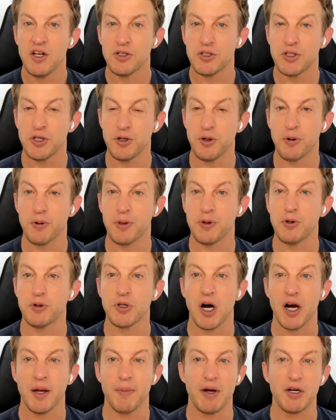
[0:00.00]
So you're
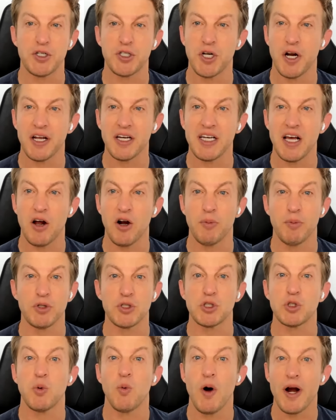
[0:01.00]
talking about shutting down
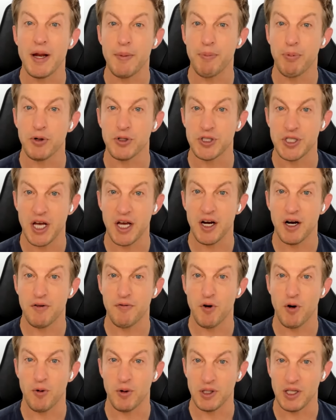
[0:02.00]
almost 20%
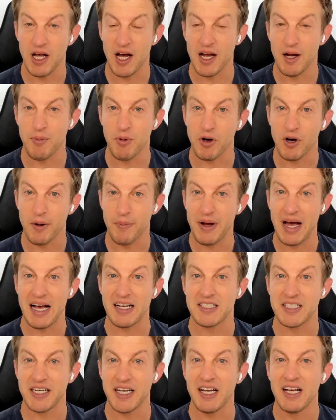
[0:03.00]
of our reliable
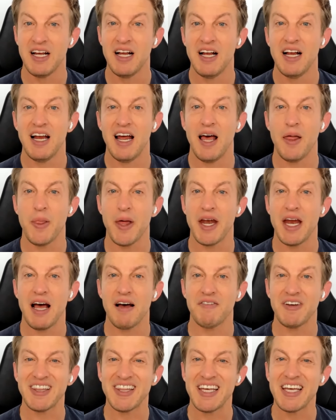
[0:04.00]
capacity, and then
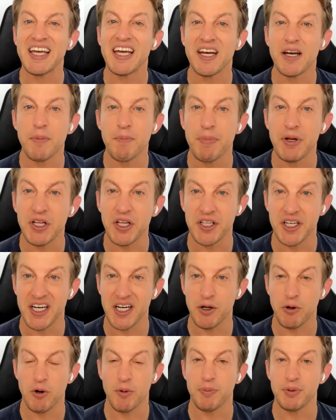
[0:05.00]
having the
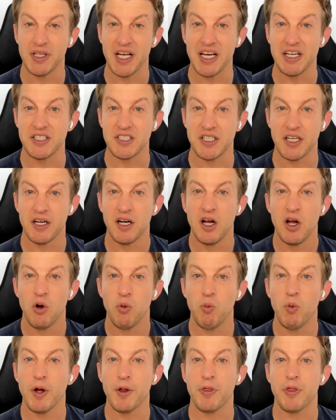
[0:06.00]
inability to replace it
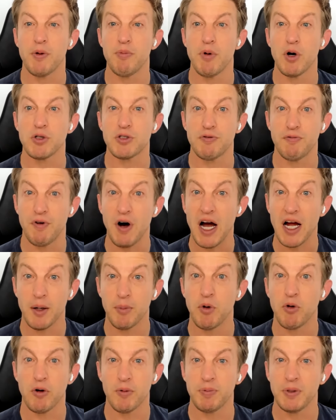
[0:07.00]
with the most
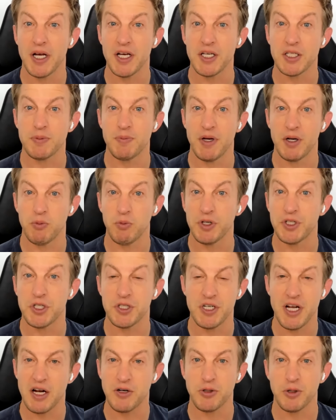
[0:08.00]
viable replacement, which
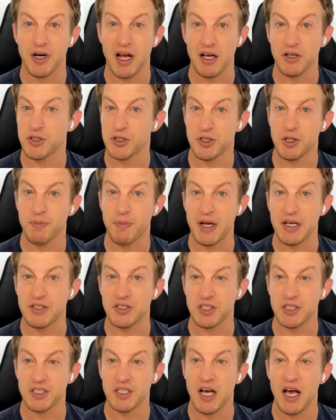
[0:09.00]
is natural gas. So they're
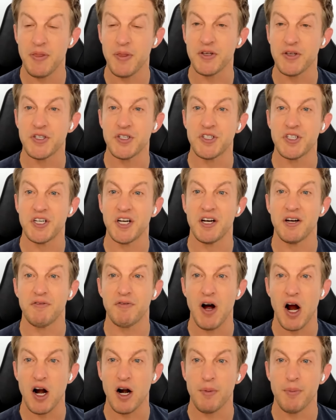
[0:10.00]
basically, and this is in an
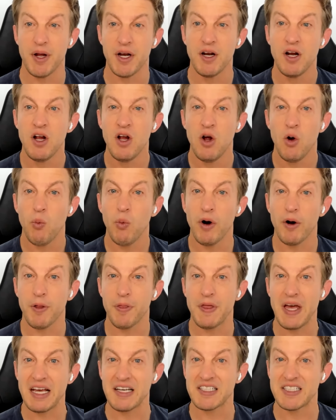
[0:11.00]
environment where,
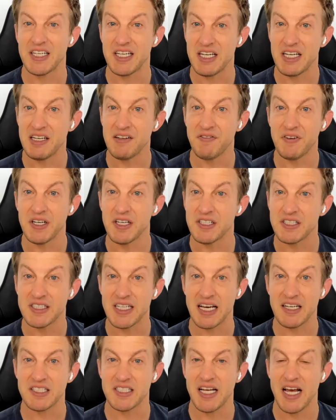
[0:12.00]
thanks to EVs,
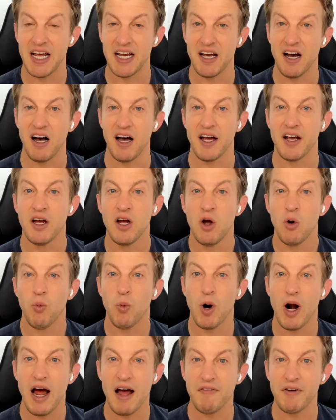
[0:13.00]
thanks to AI,
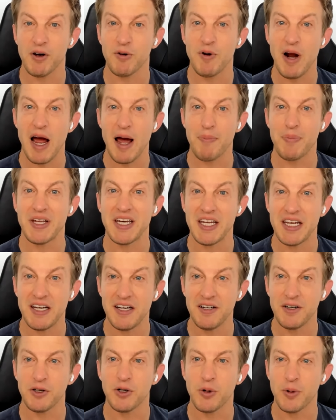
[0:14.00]
we're having rapid
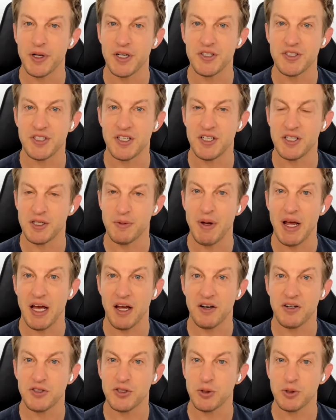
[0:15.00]
increase in
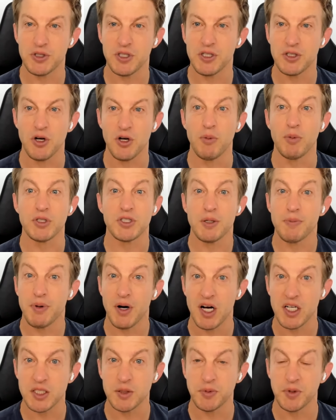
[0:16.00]
demand. So it's almost
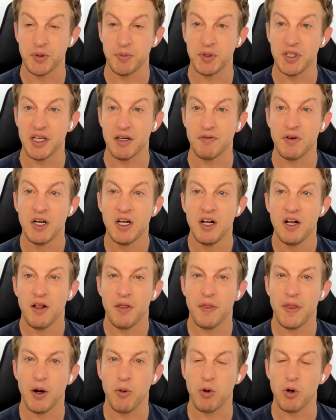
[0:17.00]
impossible to believe
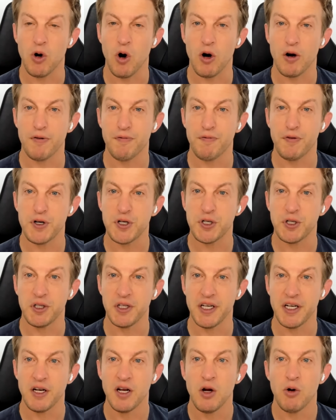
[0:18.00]
that we're
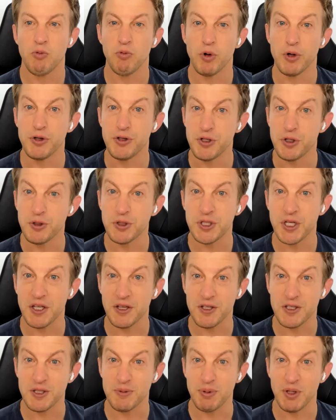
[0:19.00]
artificially
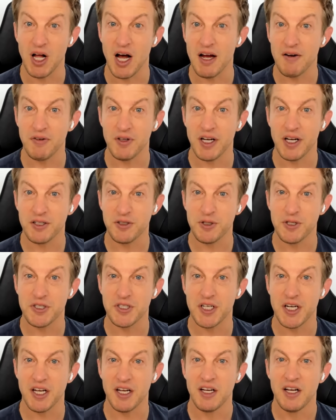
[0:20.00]
reducing the supply of
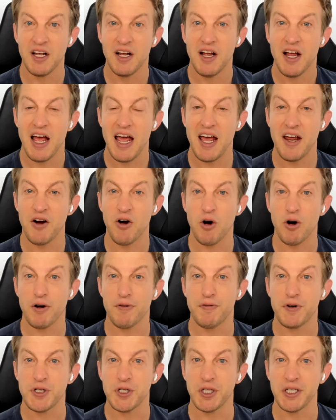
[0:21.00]
electricity and
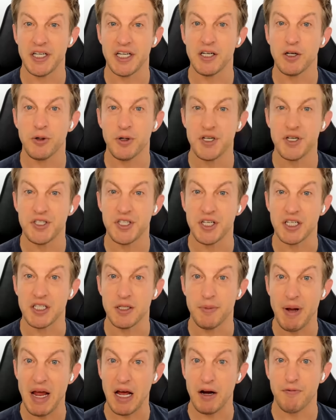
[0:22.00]
artificially increasing
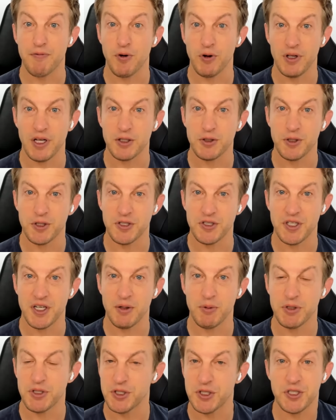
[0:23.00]
demand for
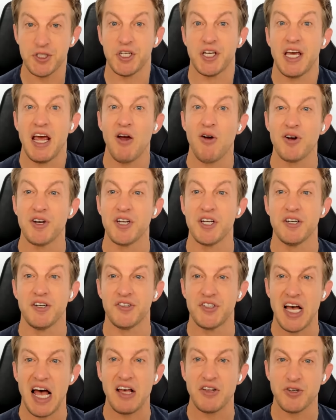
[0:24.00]
electricity, which is just a guaranteed
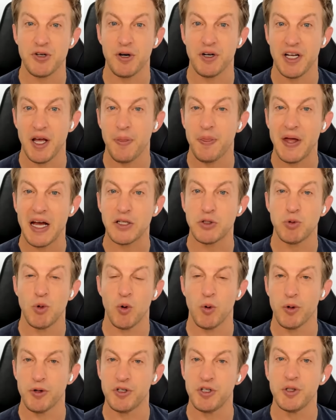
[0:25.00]
disaster. Yet that's
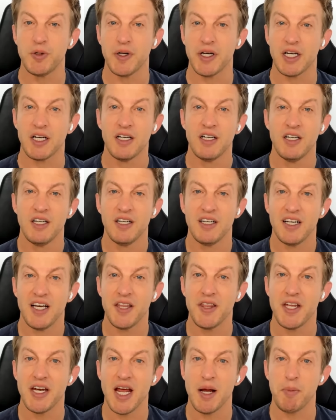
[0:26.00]
what we're doing
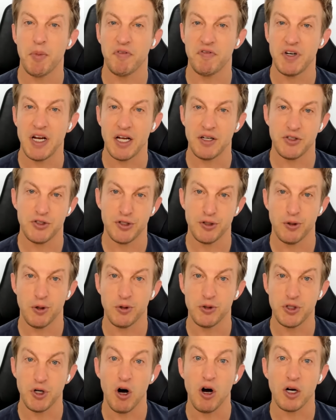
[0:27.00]
in the name of net
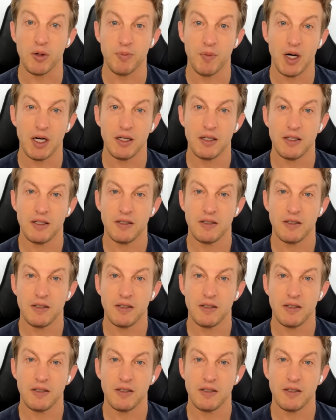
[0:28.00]
zero dogma.